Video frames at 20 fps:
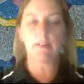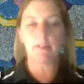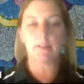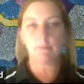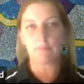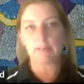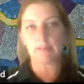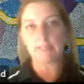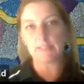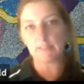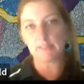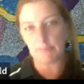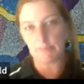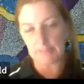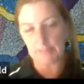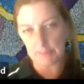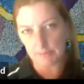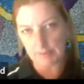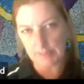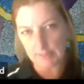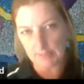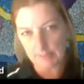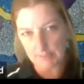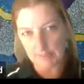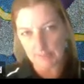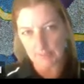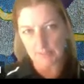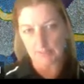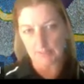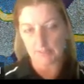and ways in which we can
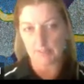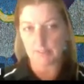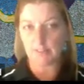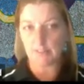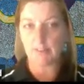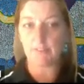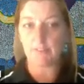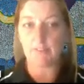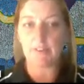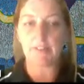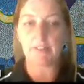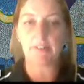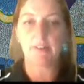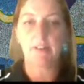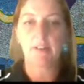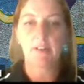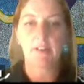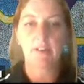conserve it.